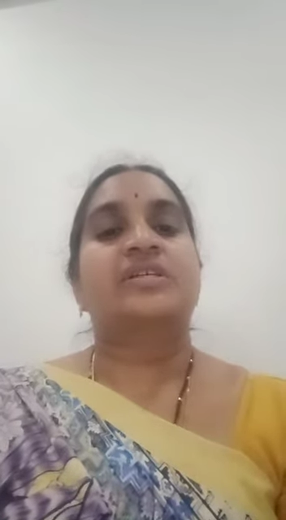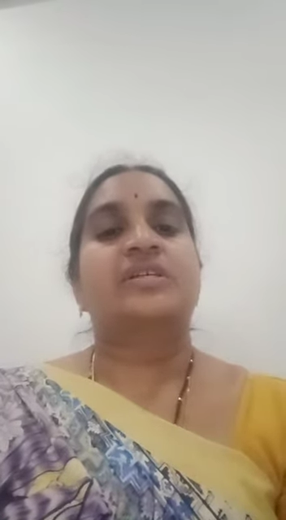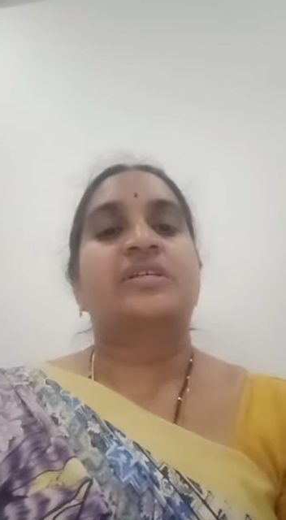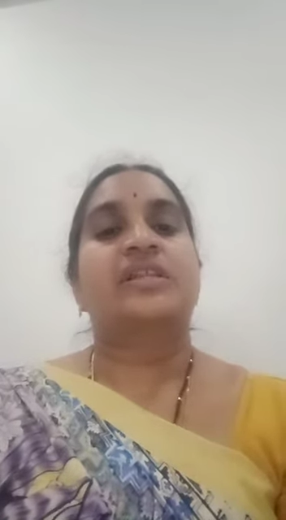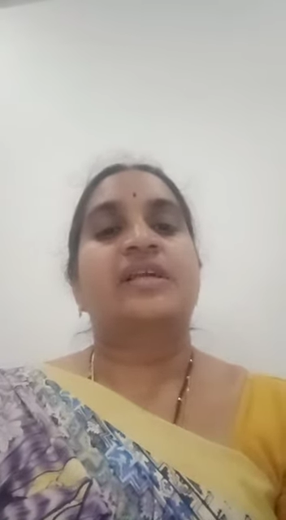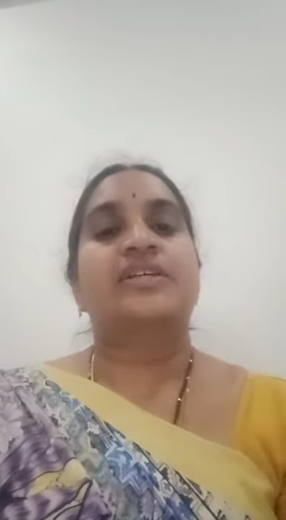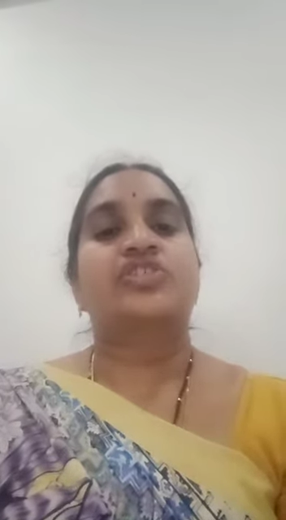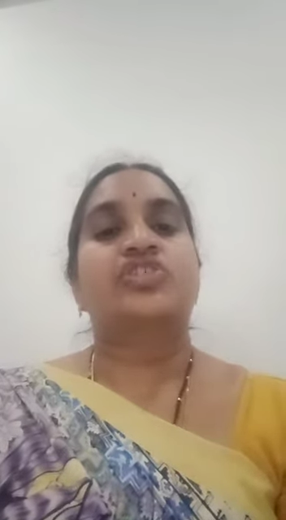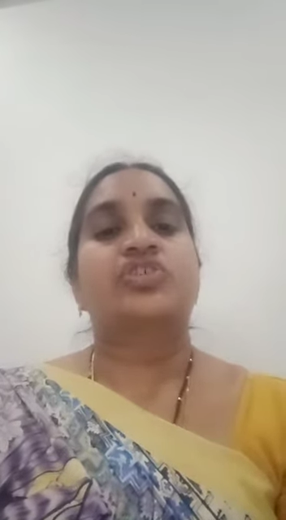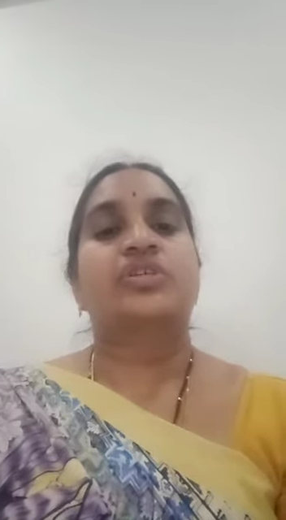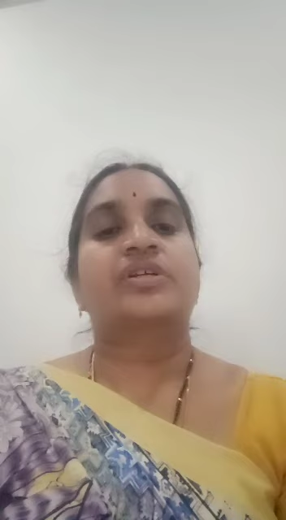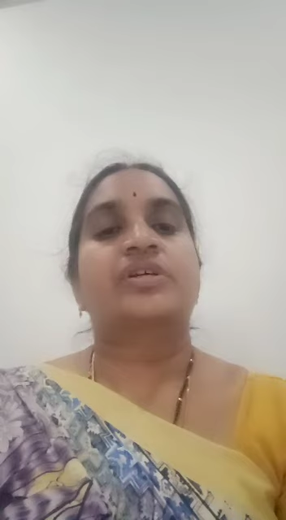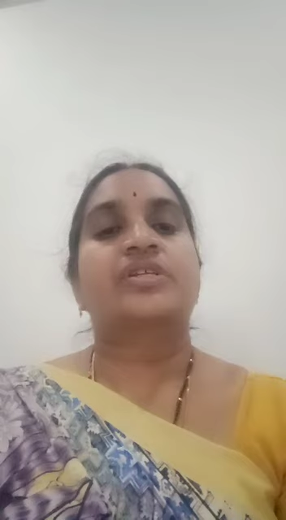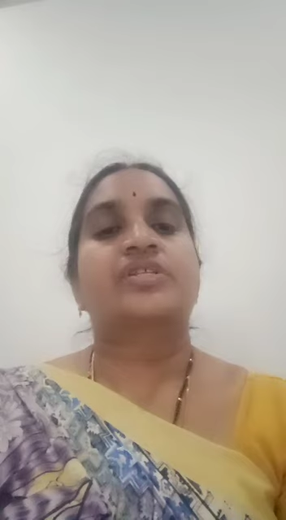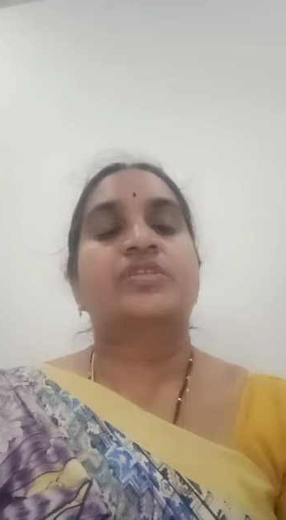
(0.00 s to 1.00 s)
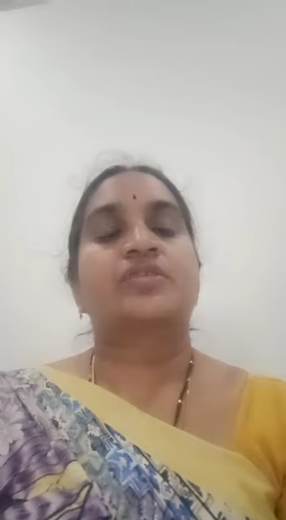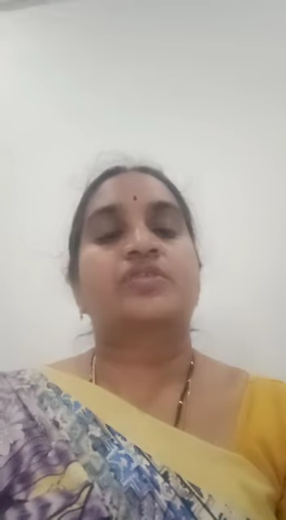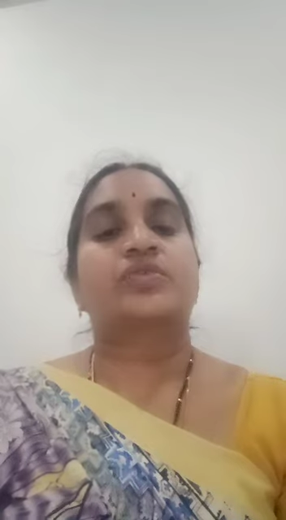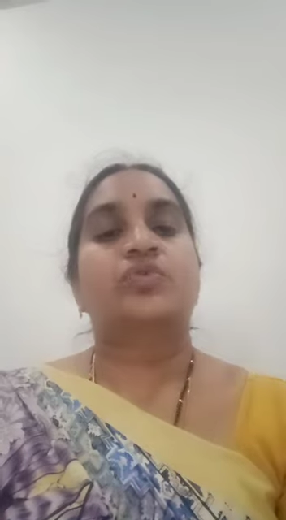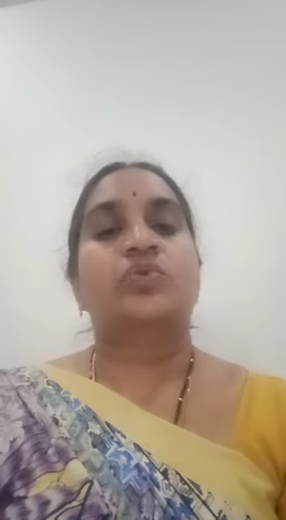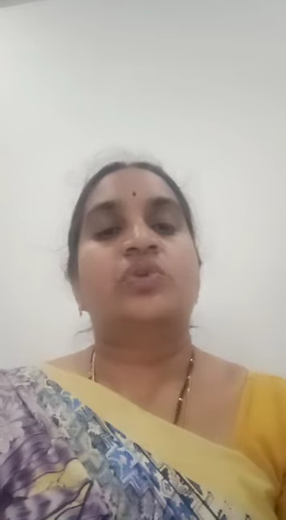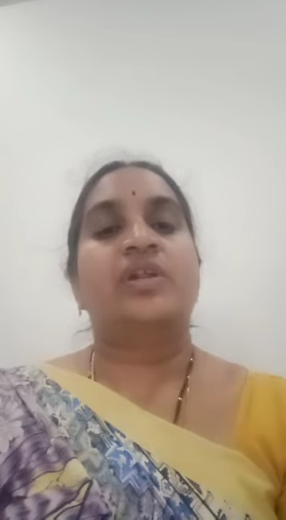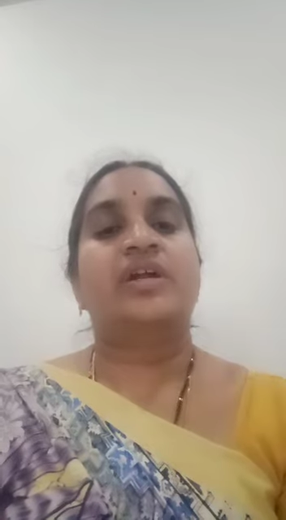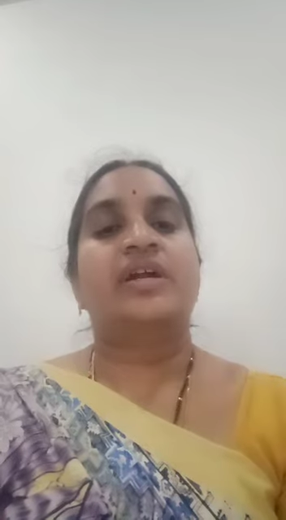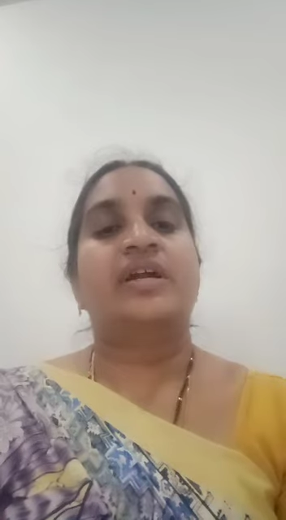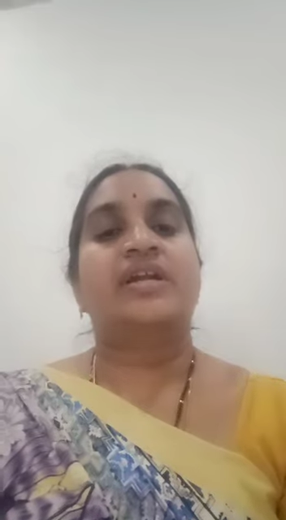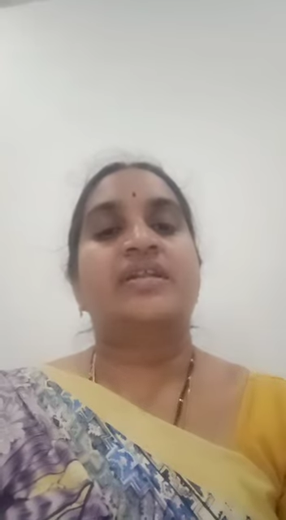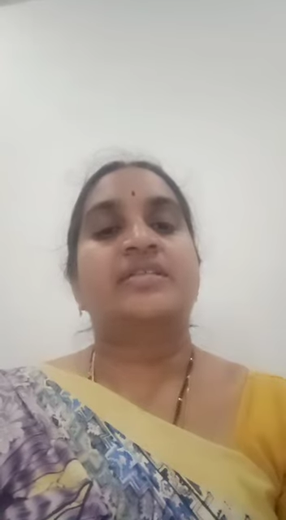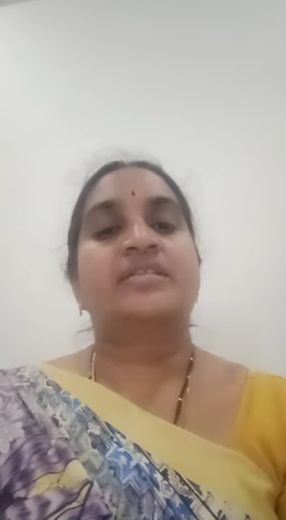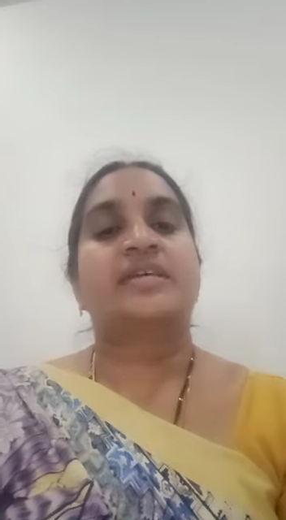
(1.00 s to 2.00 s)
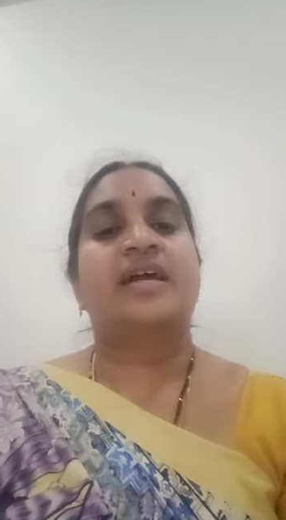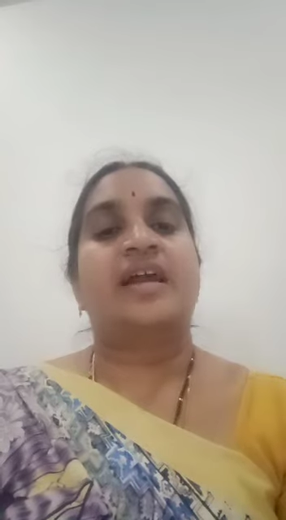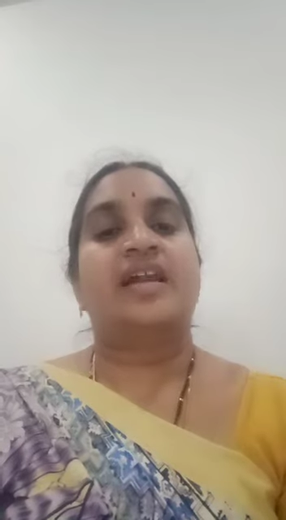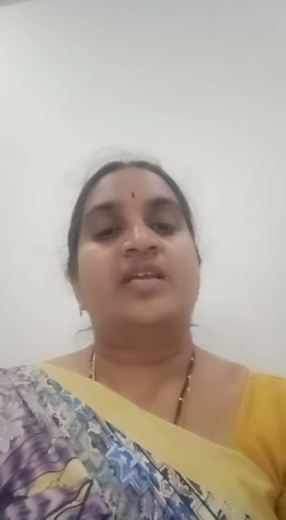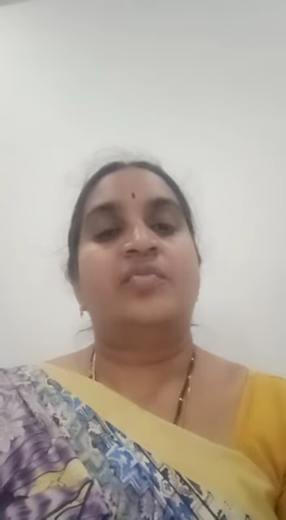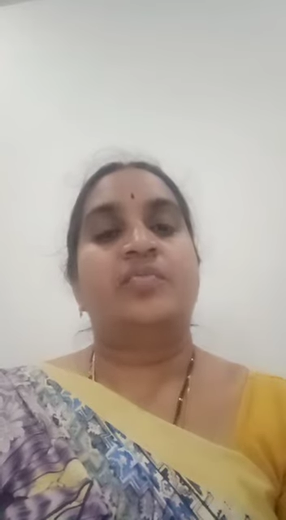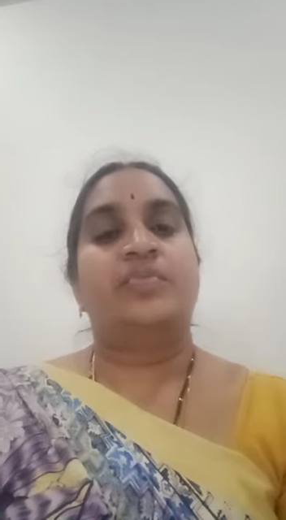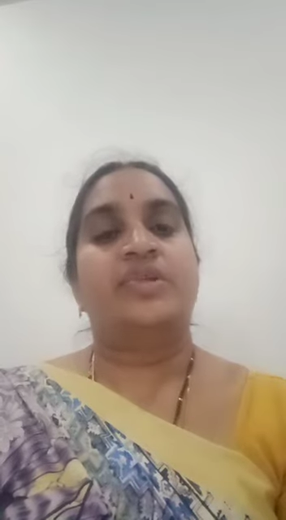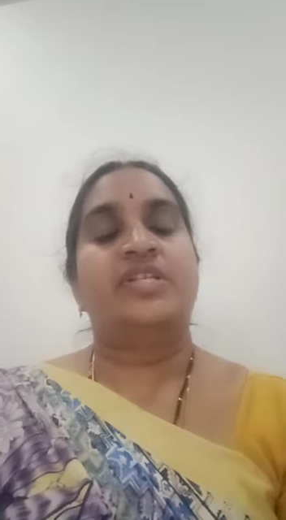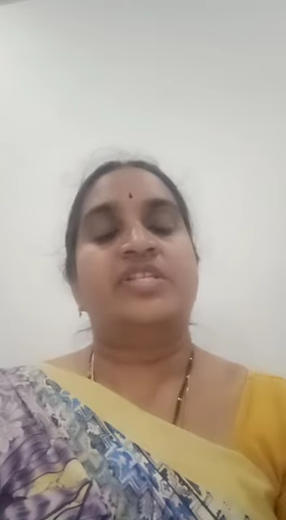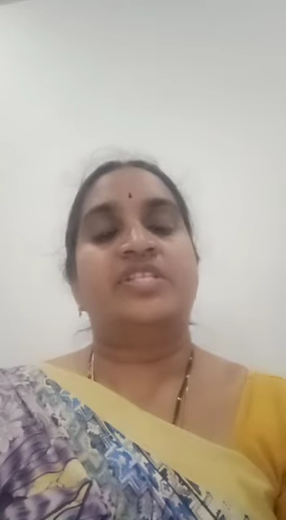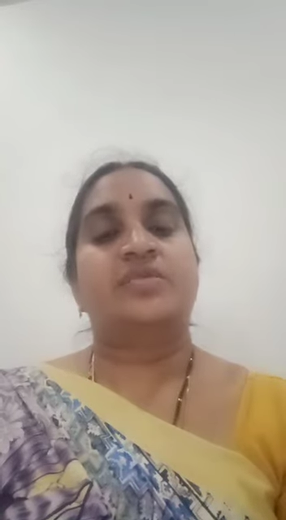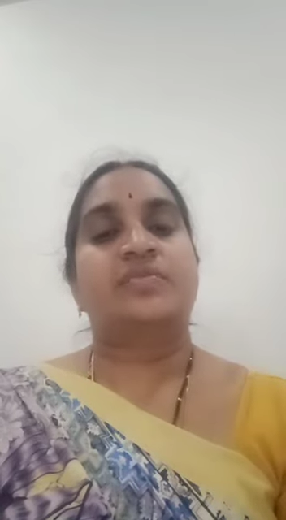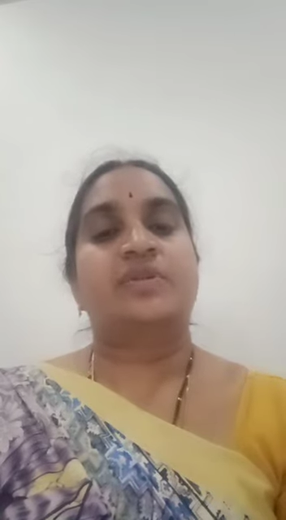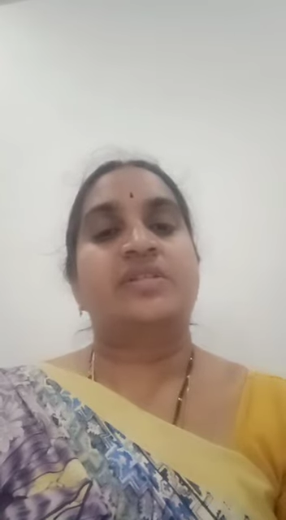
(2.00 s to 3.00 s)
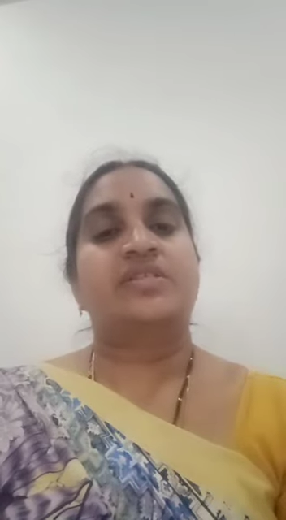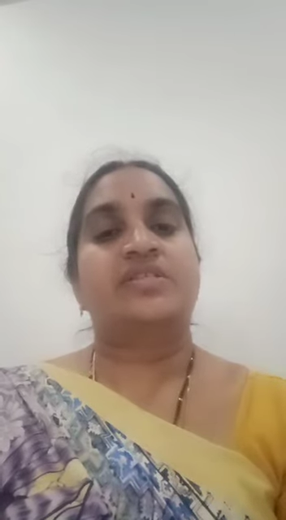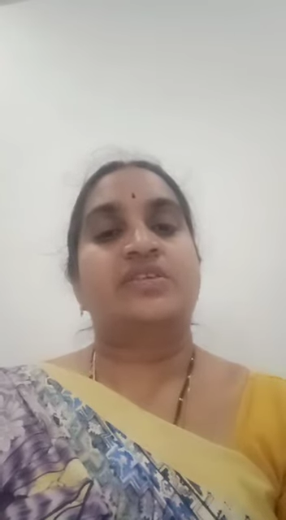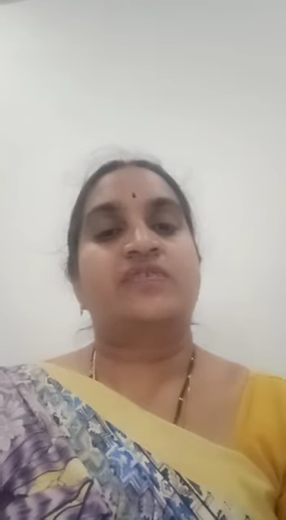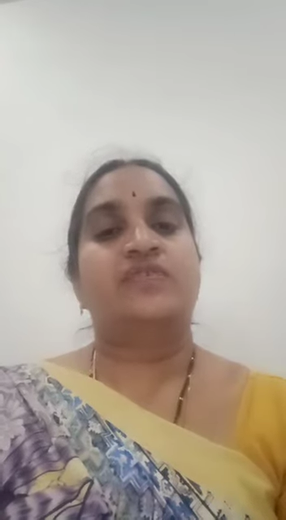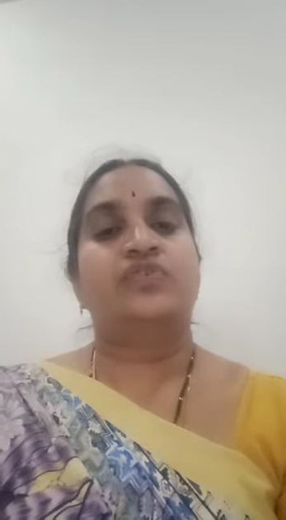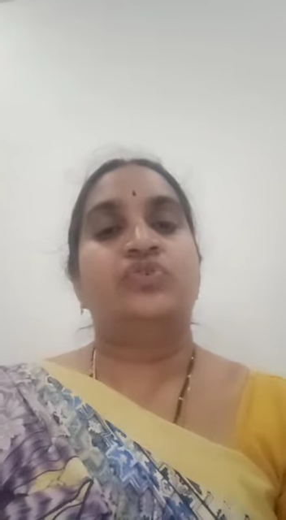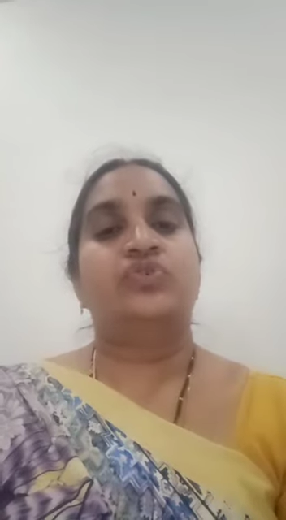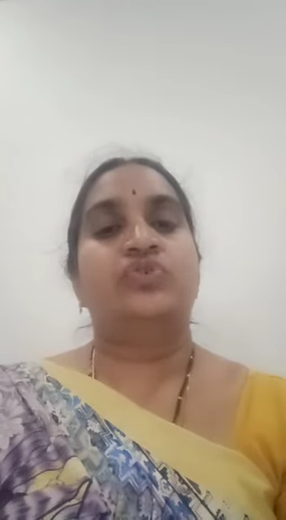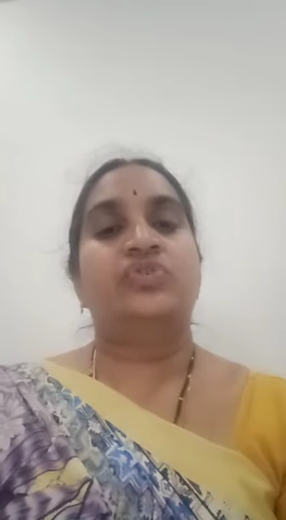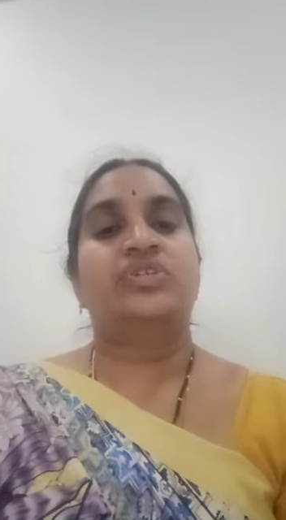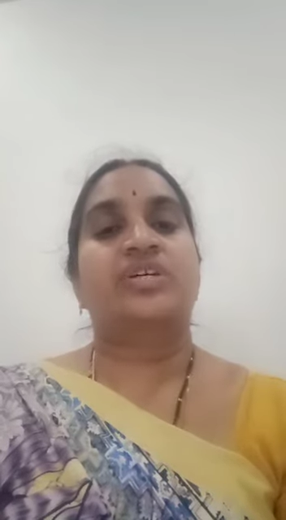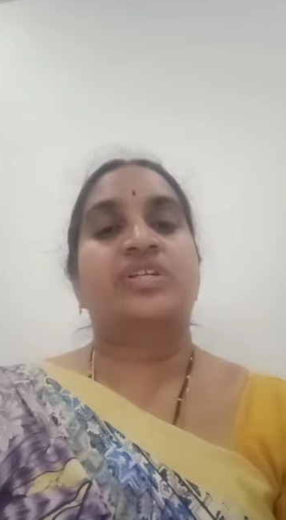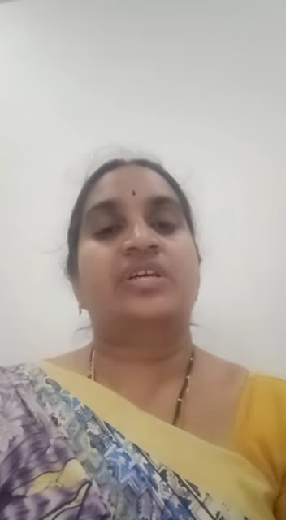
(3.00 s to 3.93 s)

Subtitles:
lecturers, school heads and principals of junior